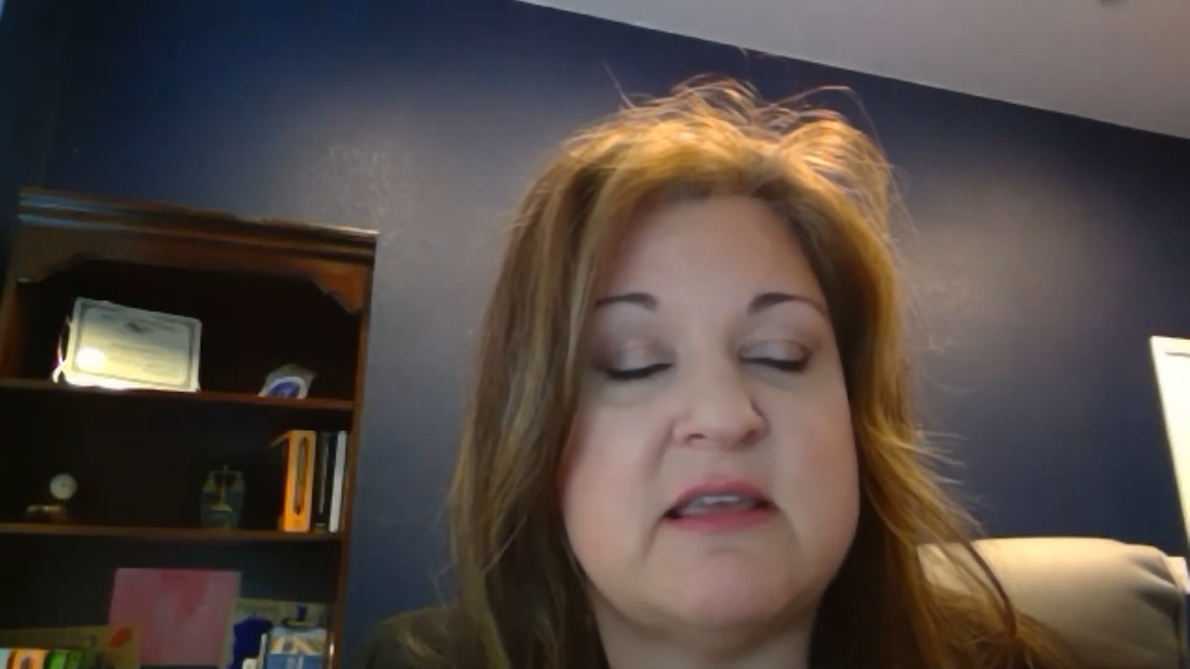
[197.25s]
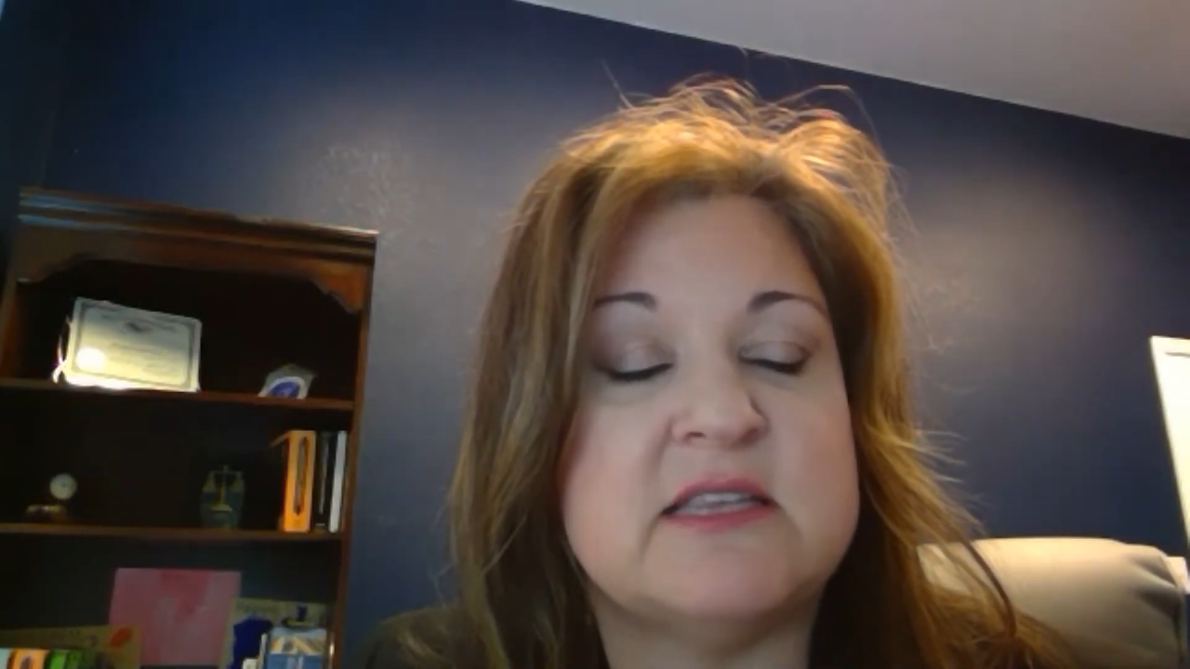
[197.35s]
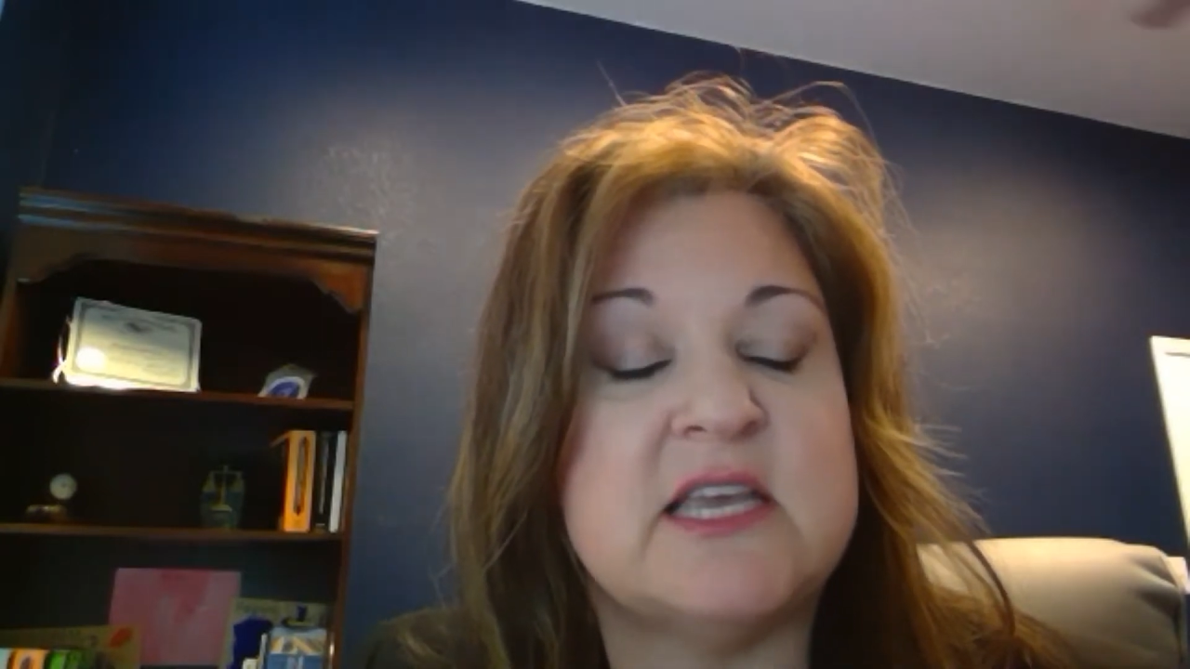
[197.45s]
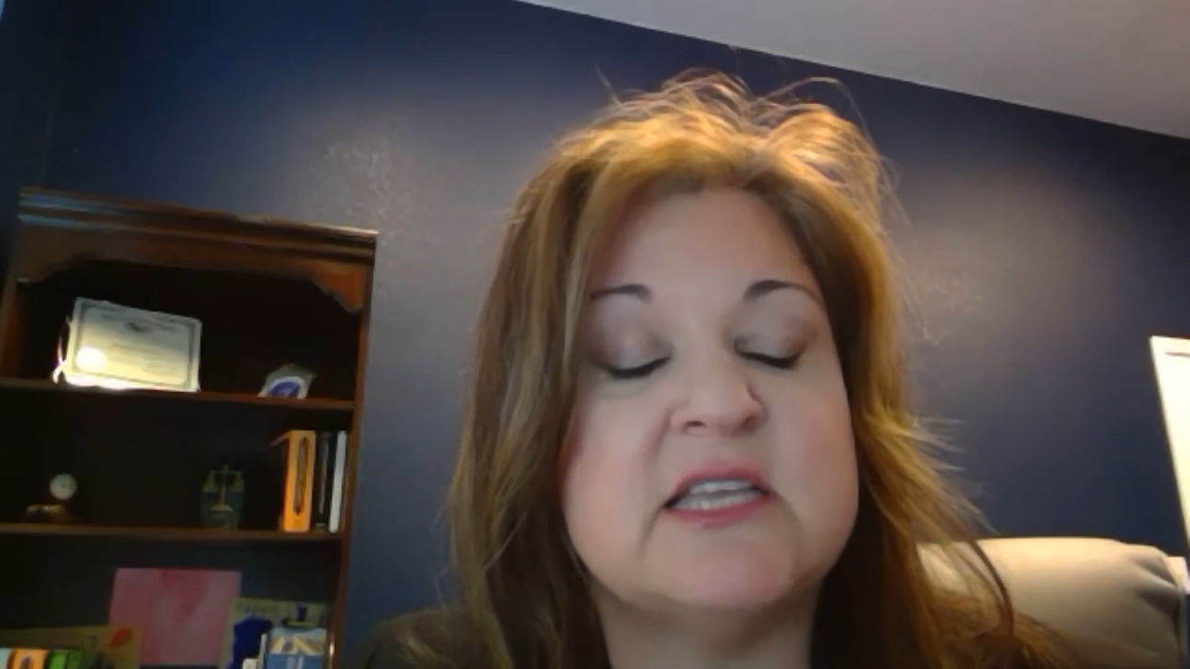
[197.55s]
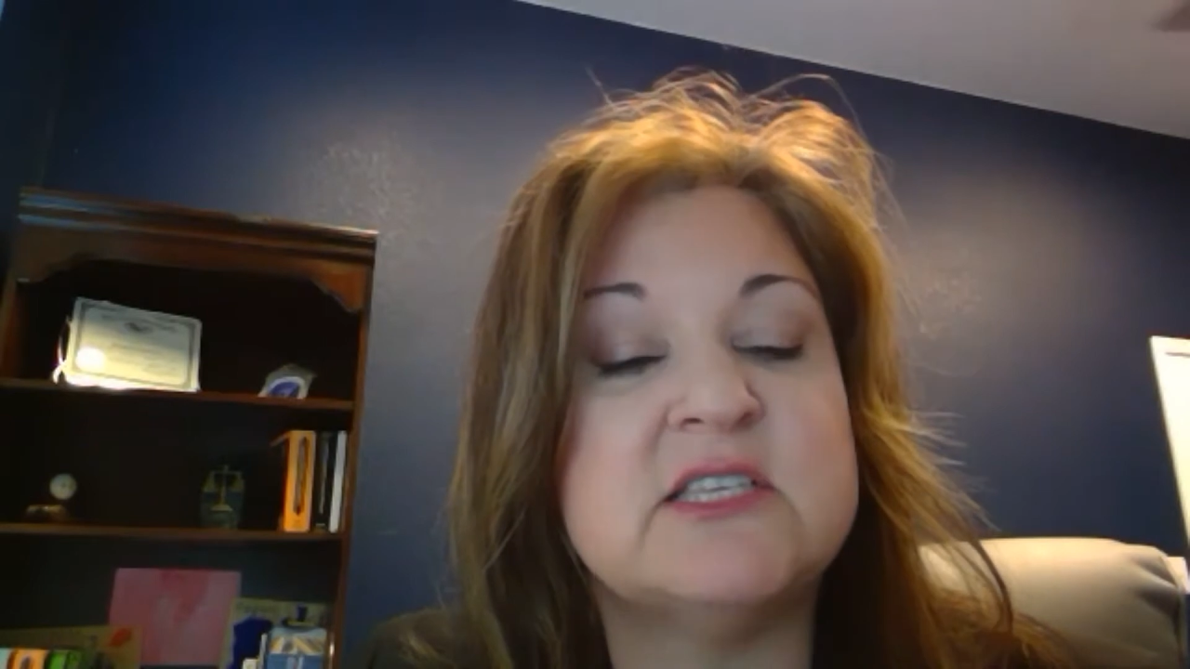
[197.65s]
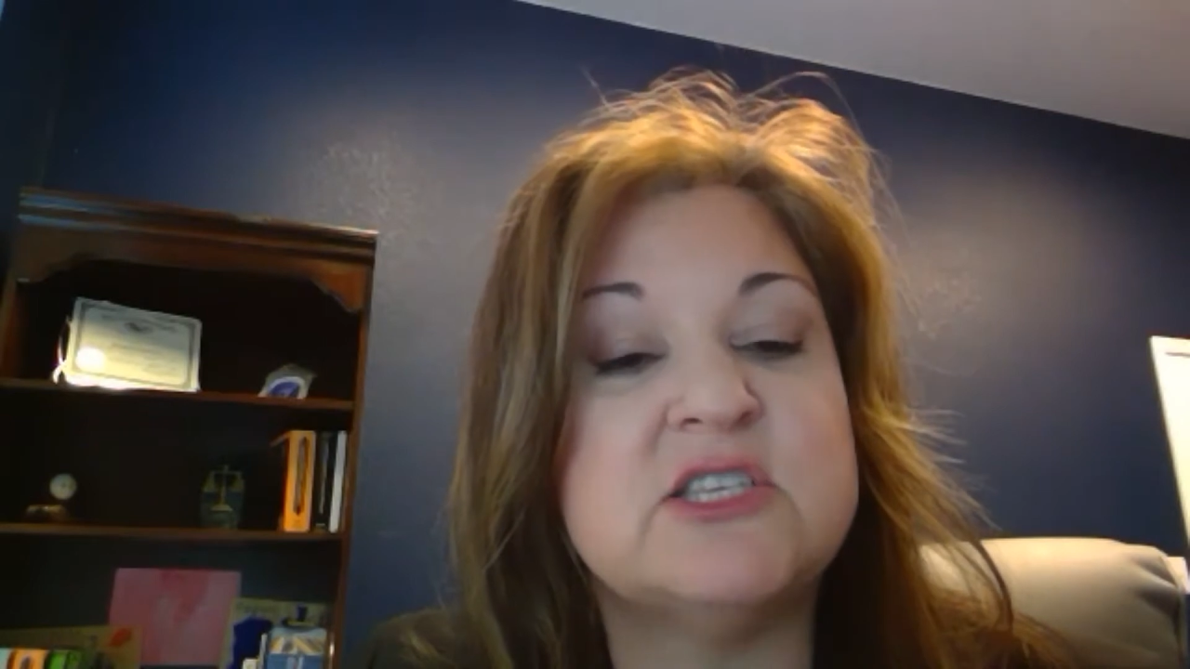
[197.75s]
tends